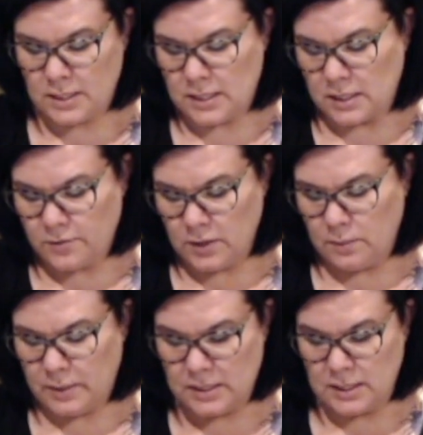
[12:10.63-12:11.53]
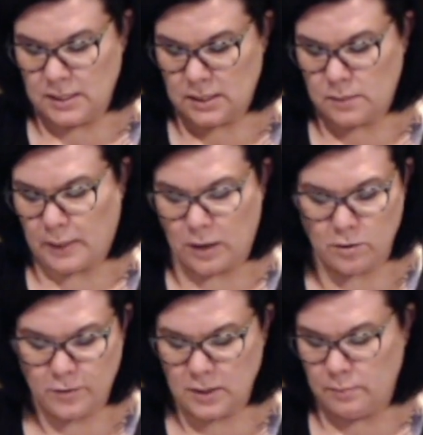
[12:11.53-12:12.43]
successful in business,
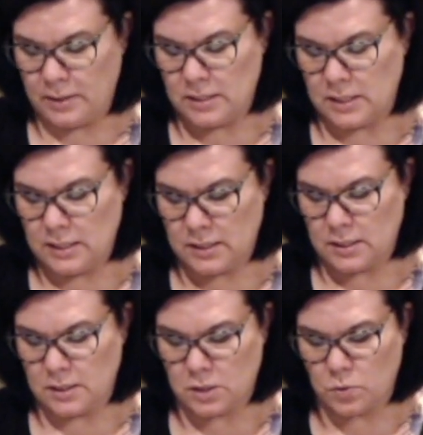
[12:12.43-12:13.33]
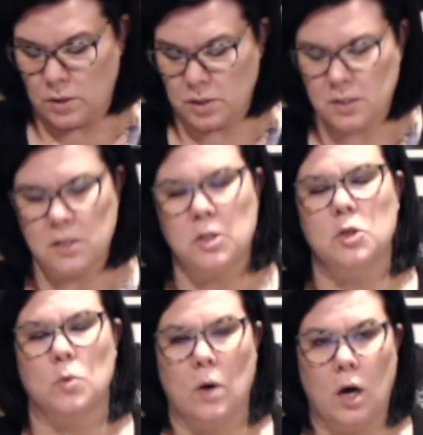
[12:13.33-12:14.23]
powerful in business, a str- just a
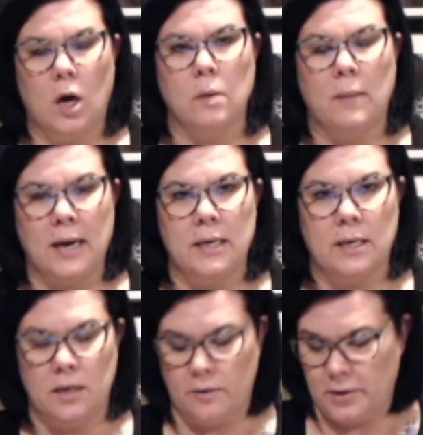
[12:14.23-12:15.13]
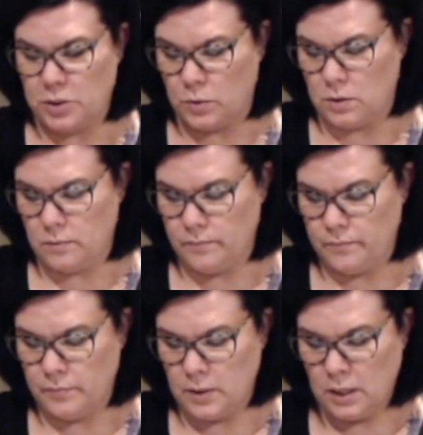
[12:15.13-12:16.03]
strong minded individual.
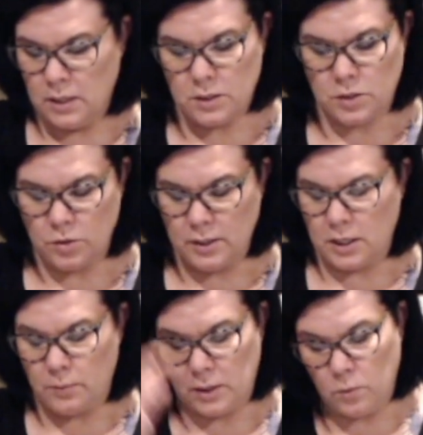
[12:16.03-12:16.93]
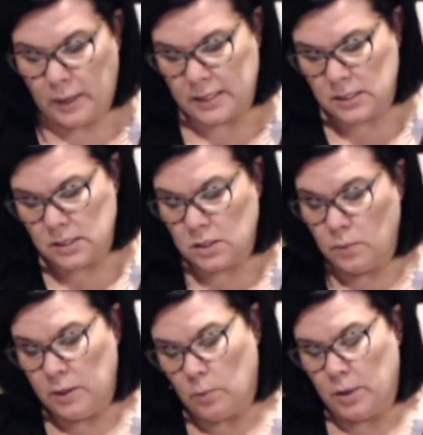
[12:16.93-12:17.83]
Certainly could be you, Pisces,
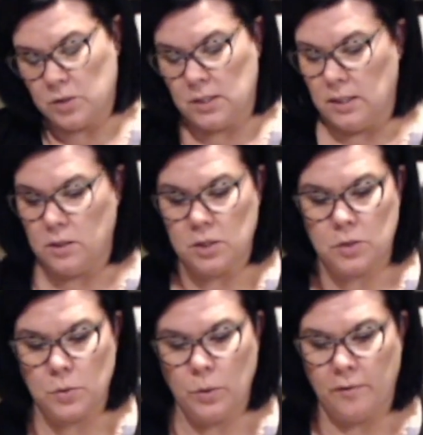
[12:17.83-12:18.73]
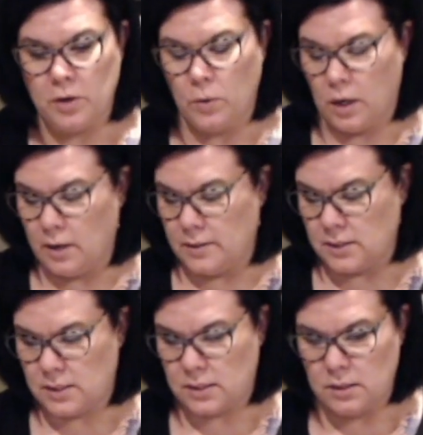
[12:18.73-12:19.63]
could be your person, just whoever you are in
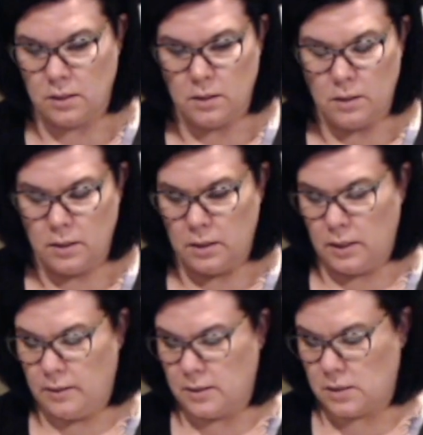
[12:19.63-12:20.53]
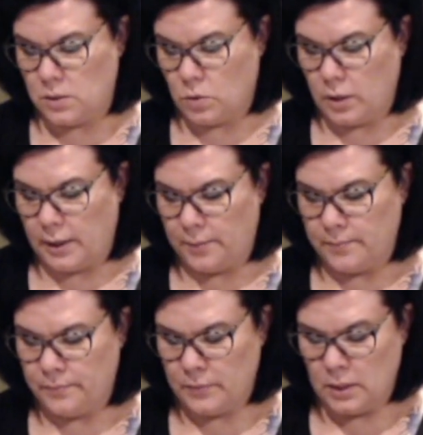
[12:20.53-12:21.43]
this in this story.
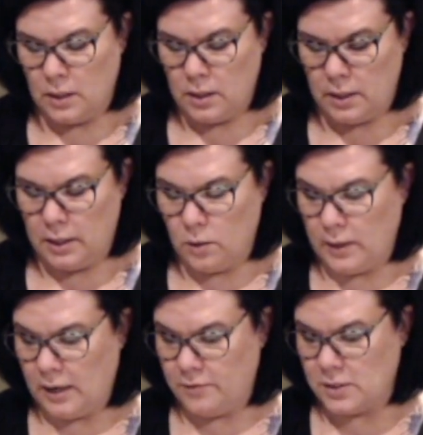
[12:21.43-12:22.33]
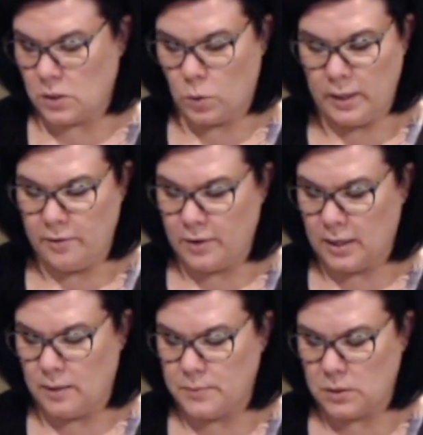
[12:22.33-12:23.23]
And here we have this Queen of
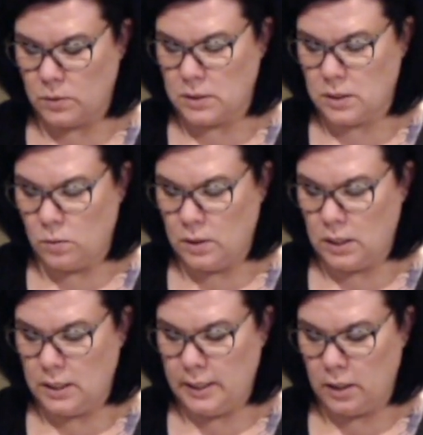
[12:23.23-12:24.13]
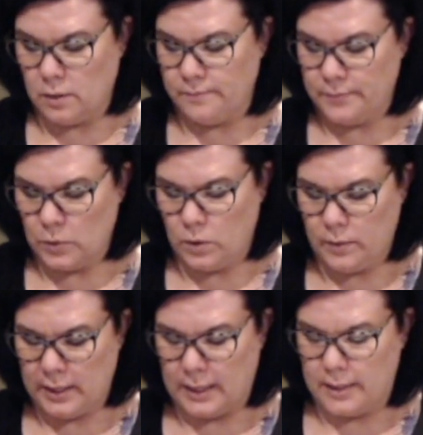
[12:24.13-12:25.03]
Cups. What's going on here? What do
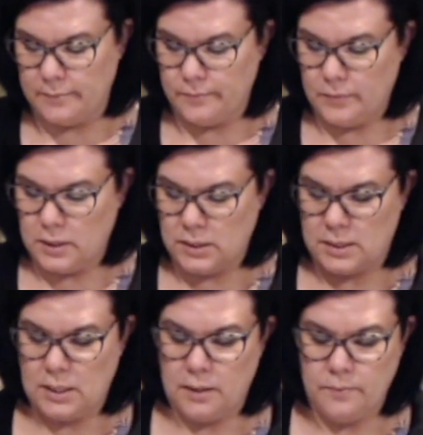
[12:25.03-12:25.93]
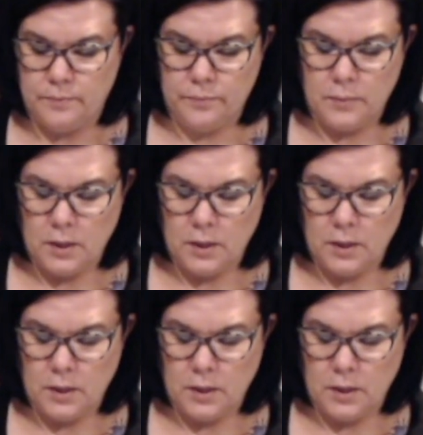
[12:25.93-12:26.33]
we got? Let's see.